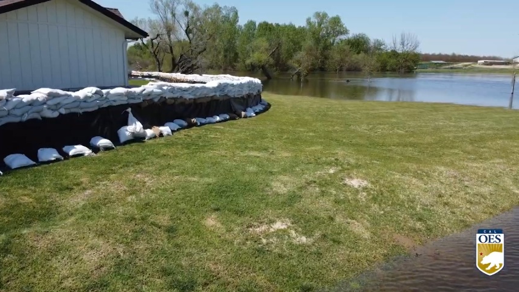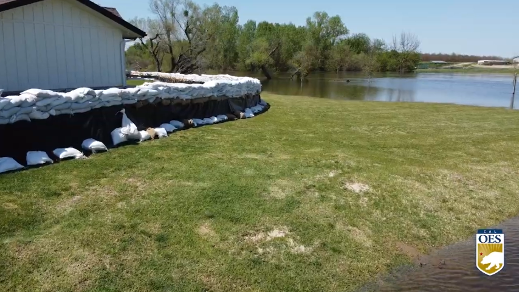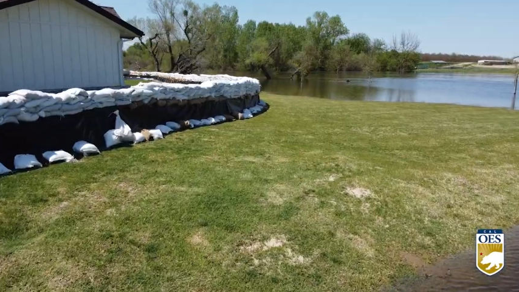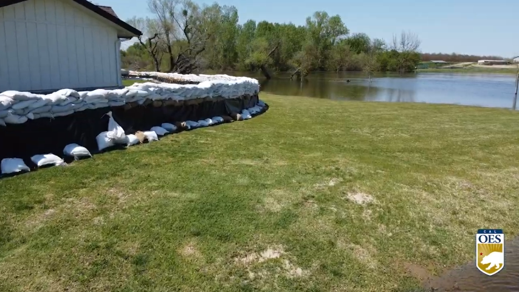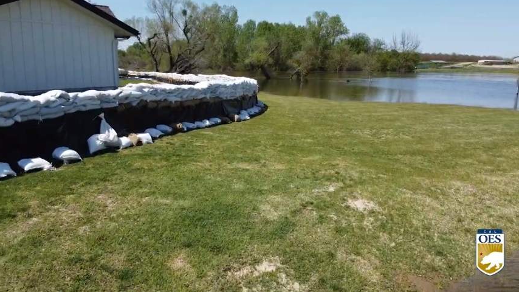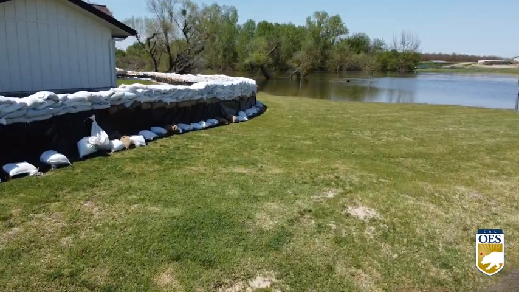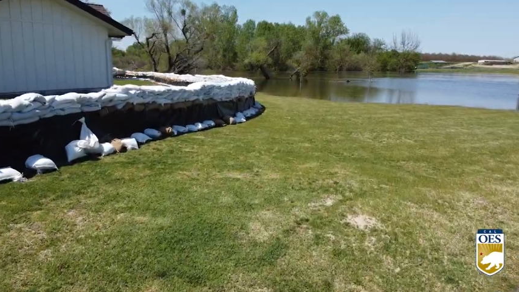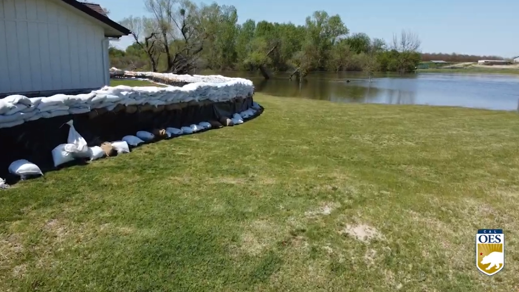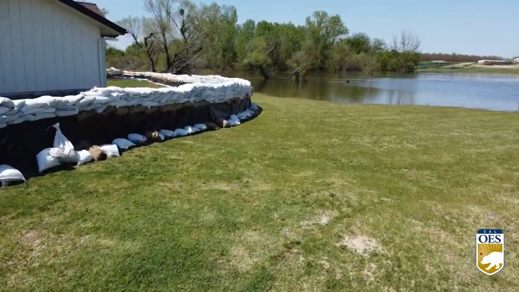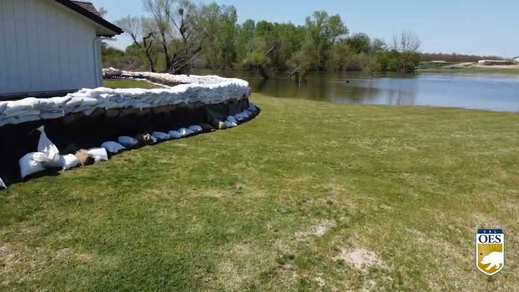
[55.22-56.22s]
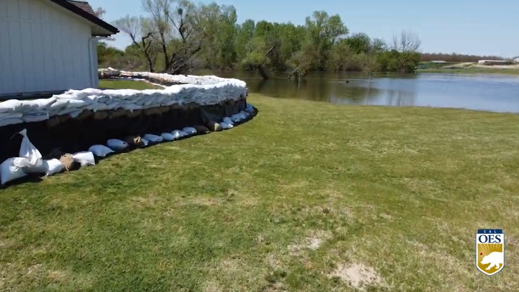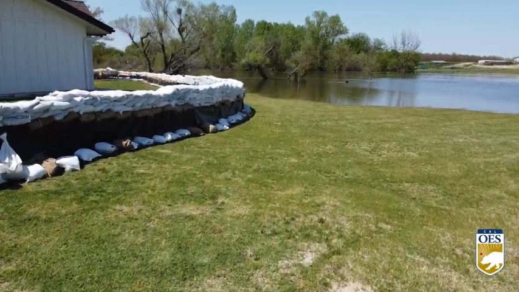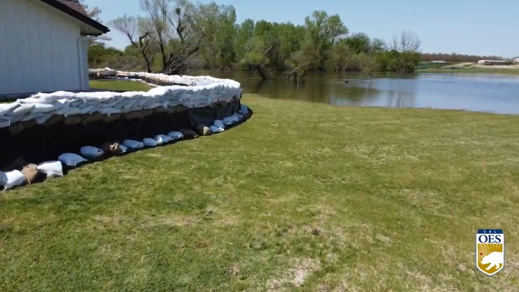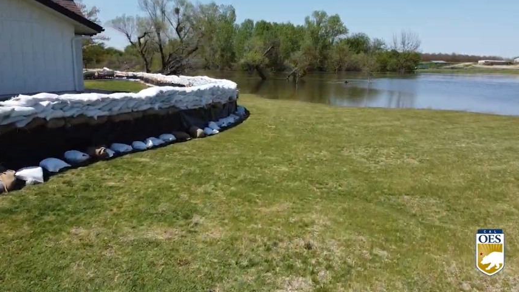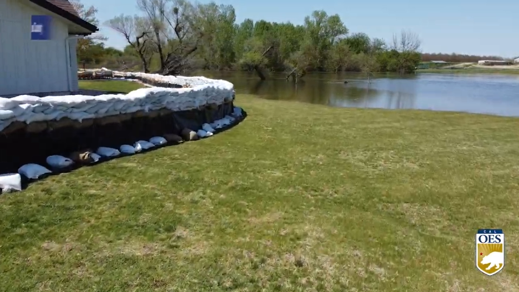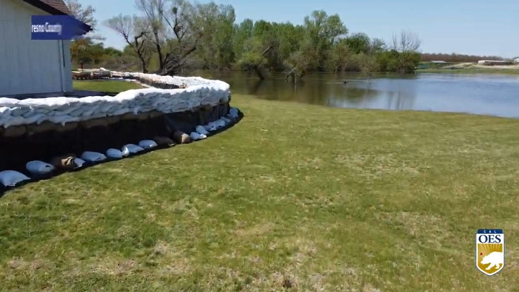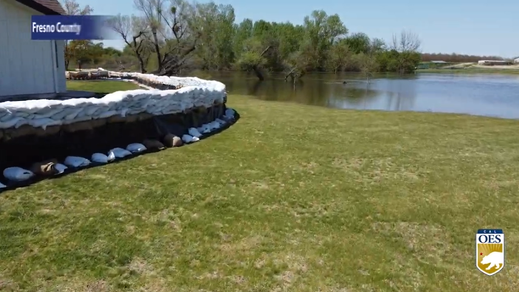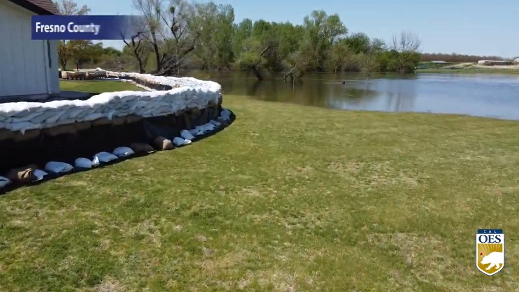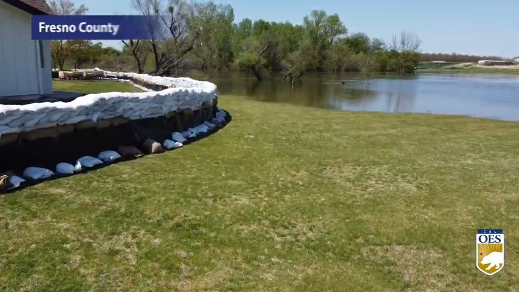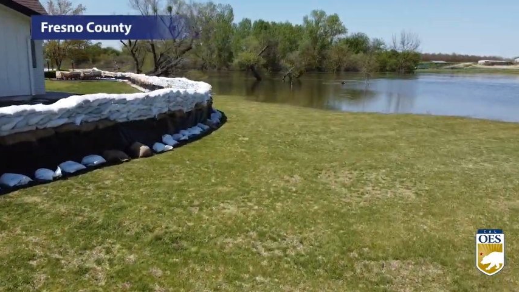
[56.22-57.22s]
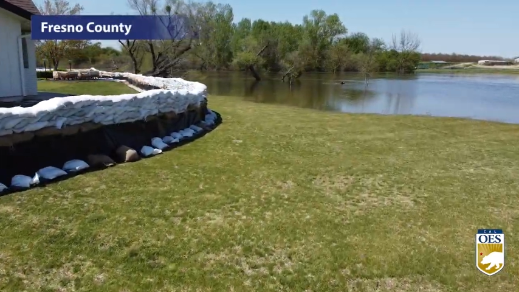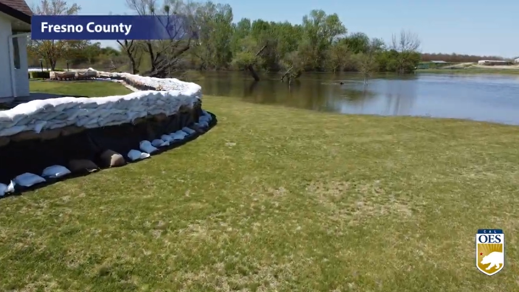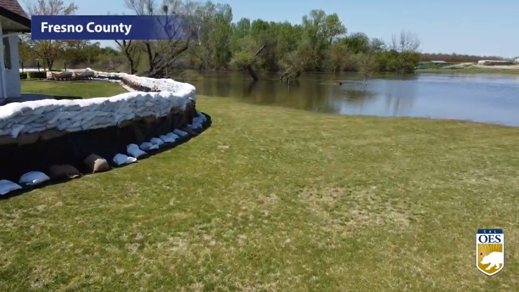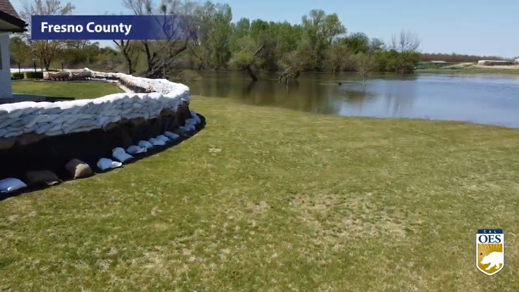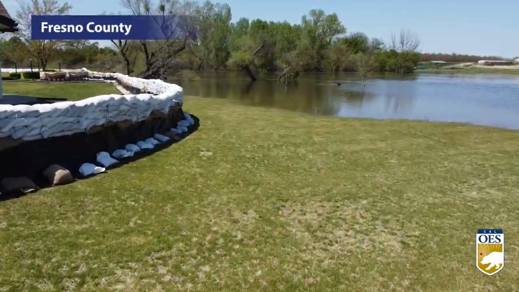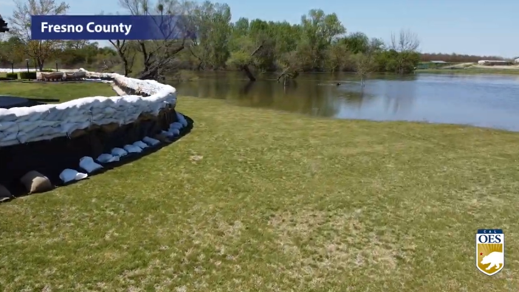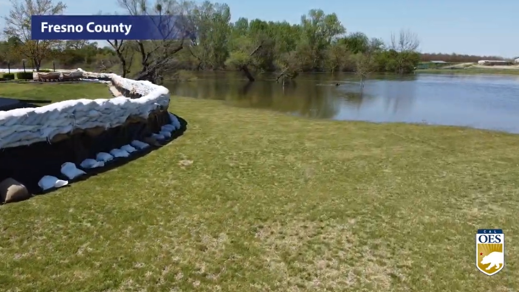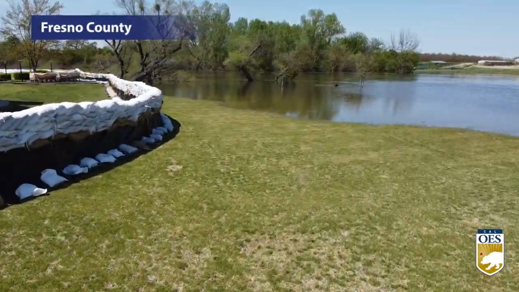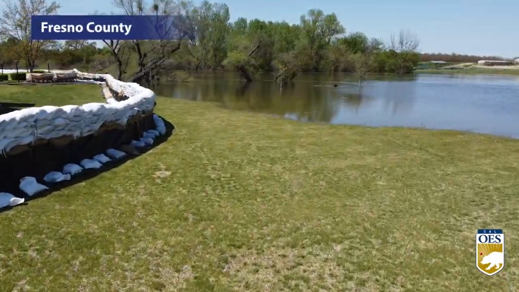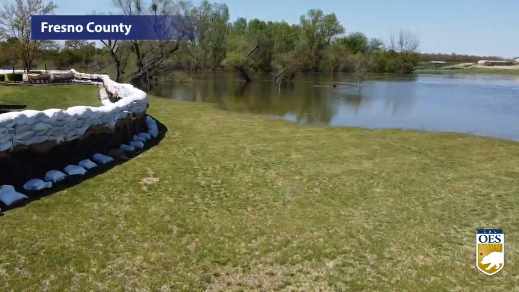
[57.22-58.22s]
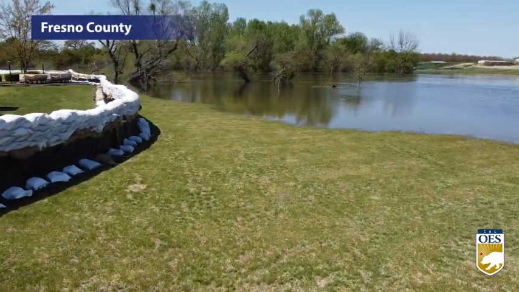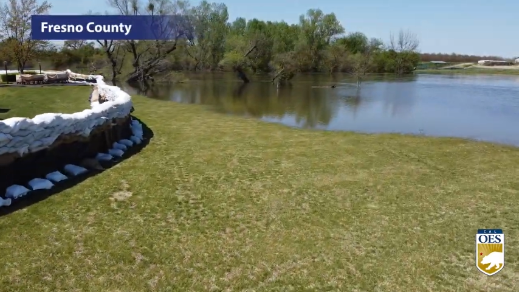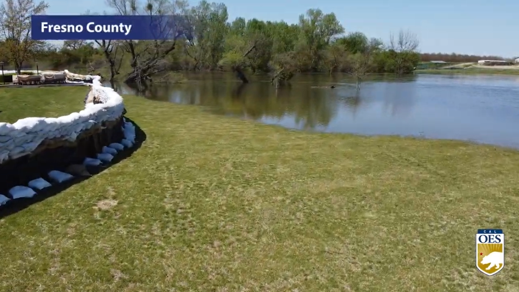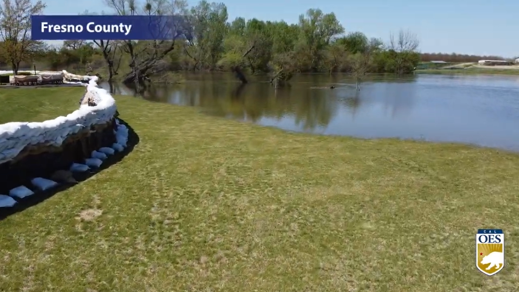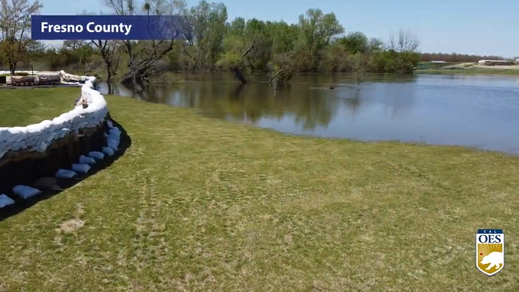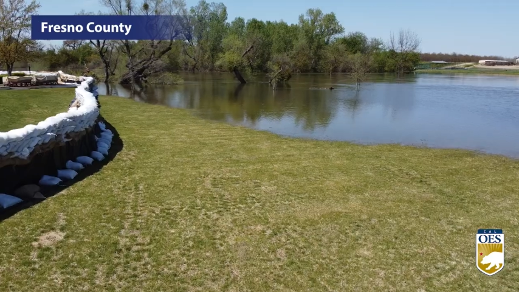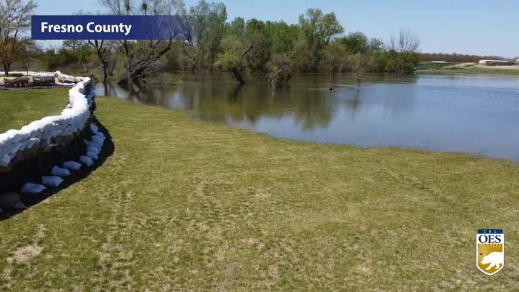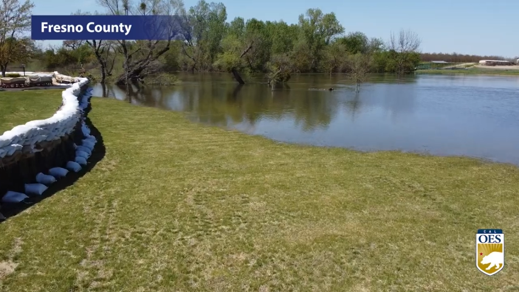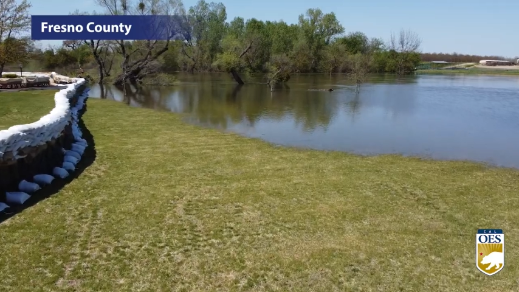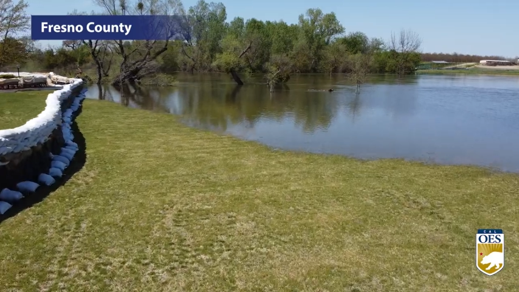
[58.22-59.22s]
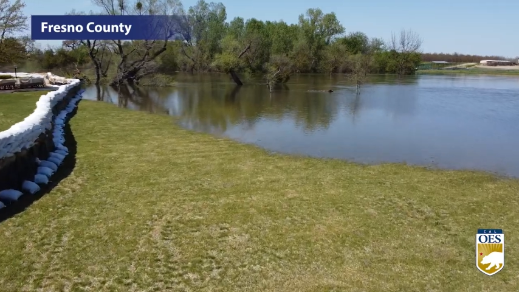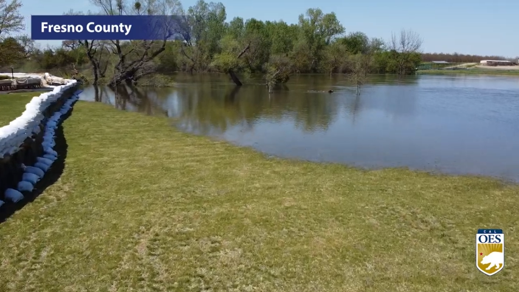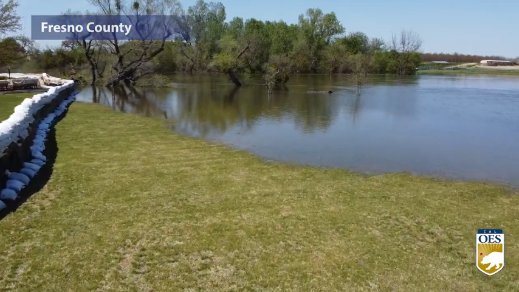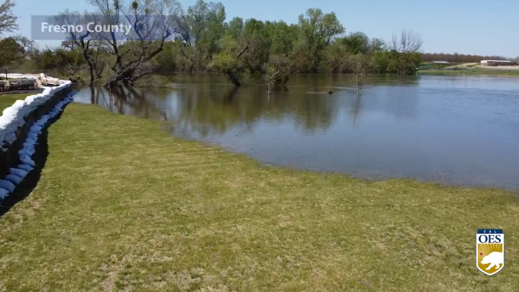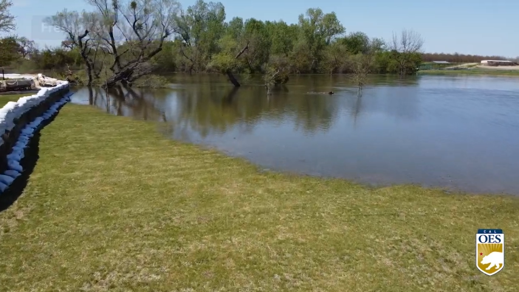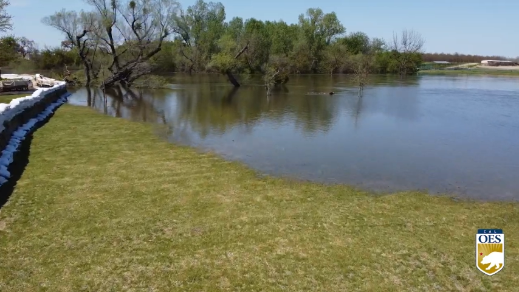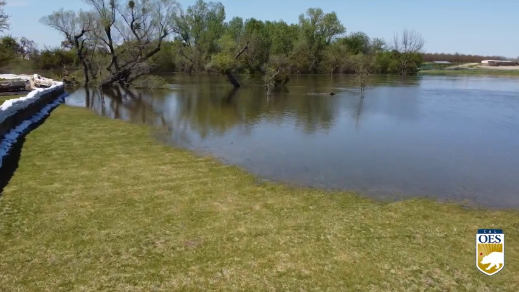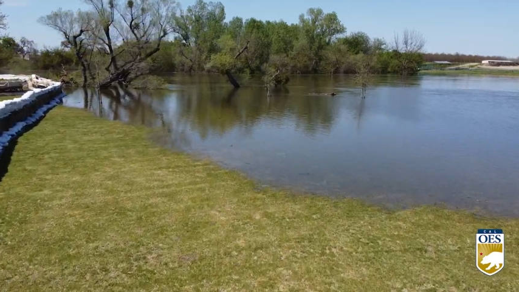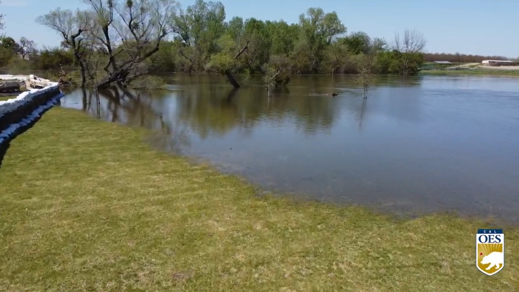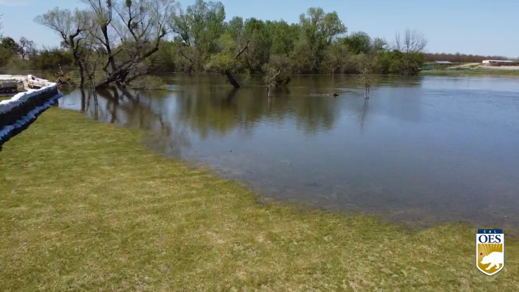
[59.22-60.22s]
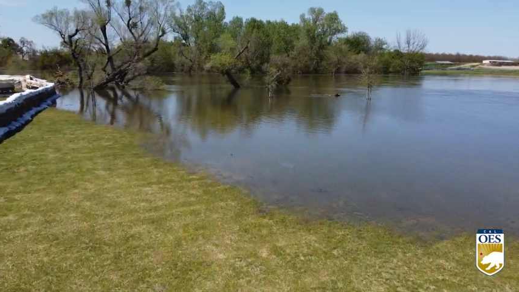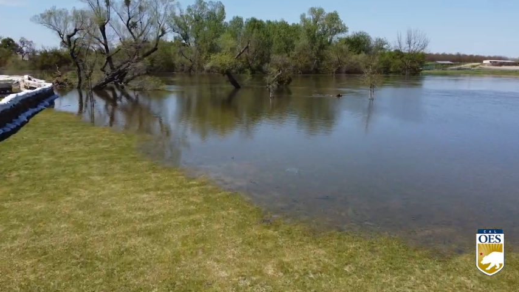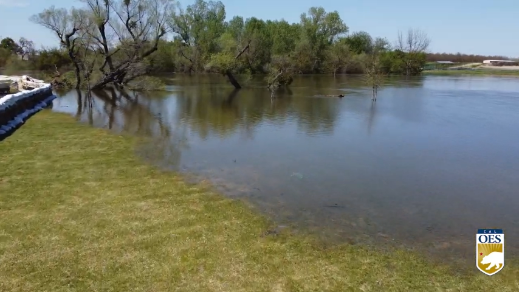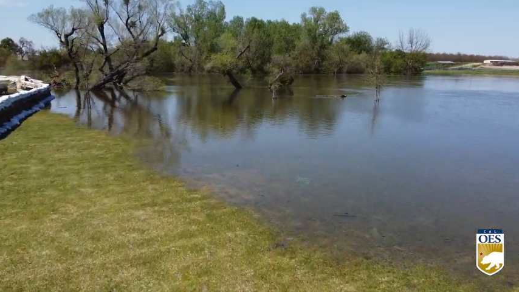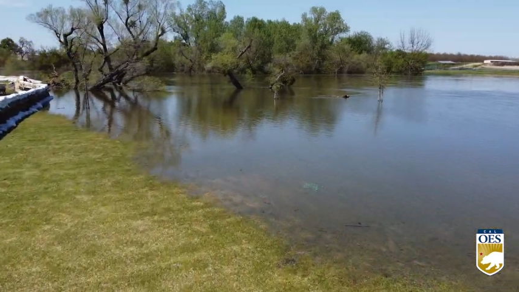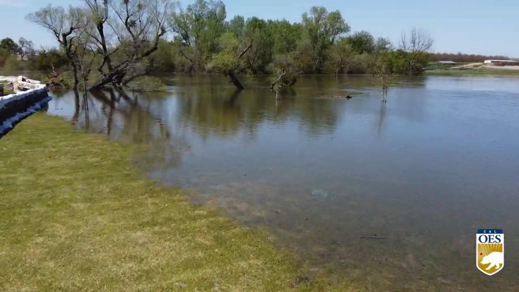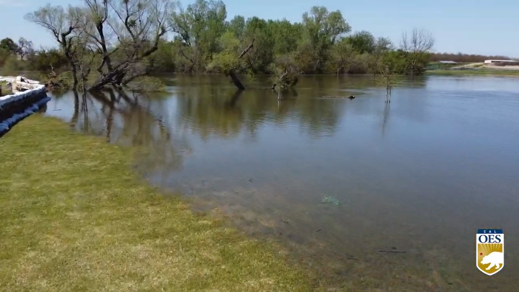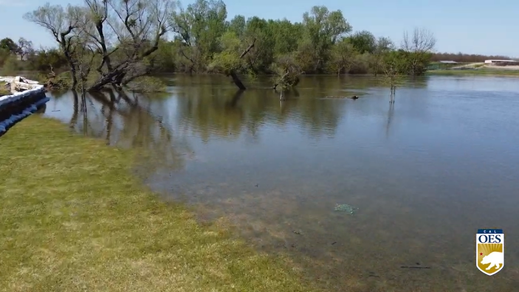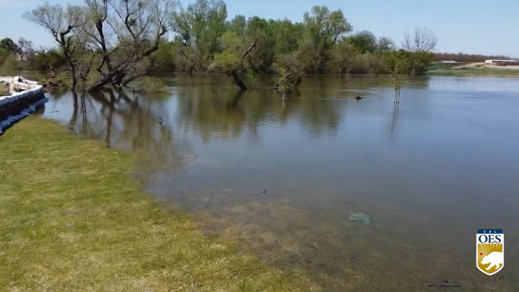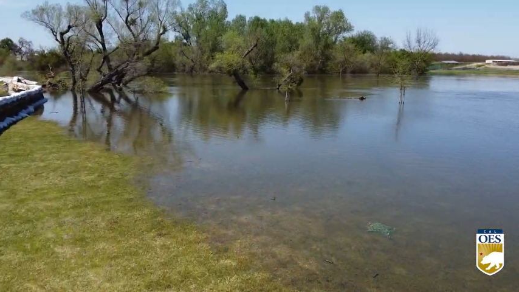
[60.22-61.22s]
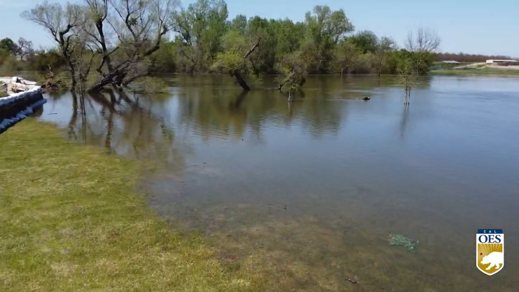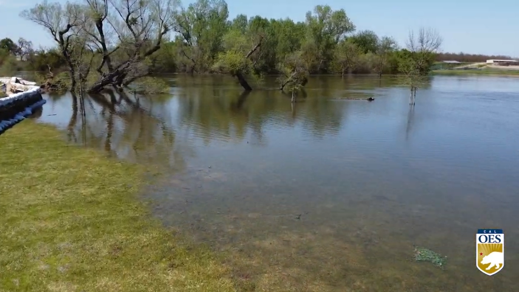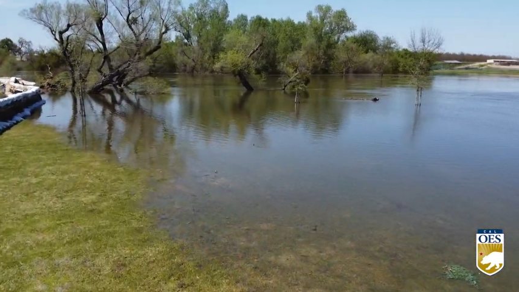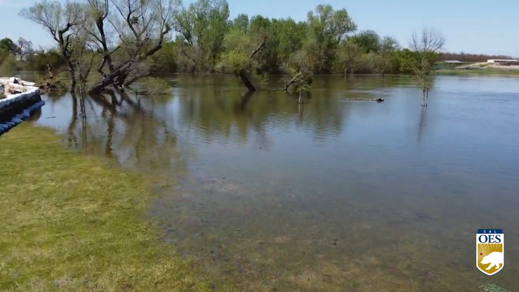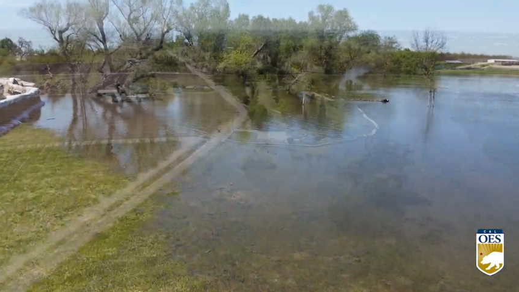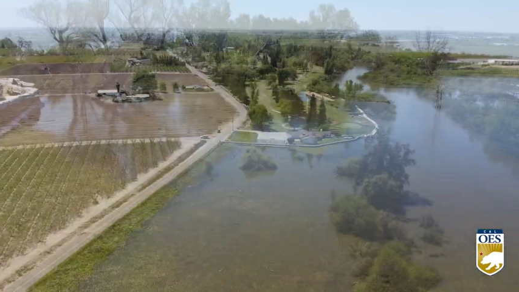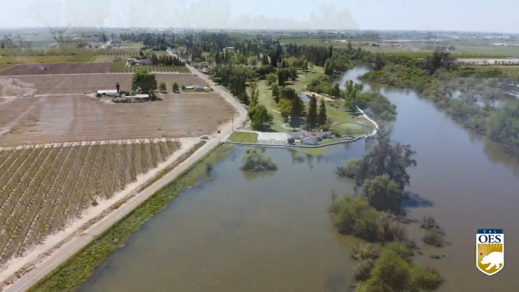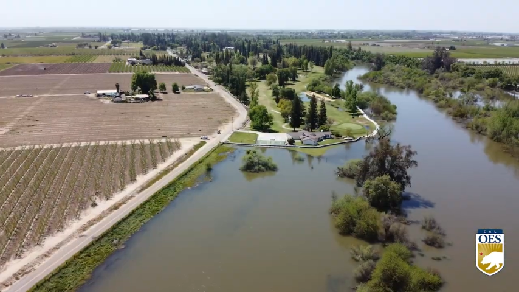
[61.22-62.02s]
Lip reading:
(no speaker visible)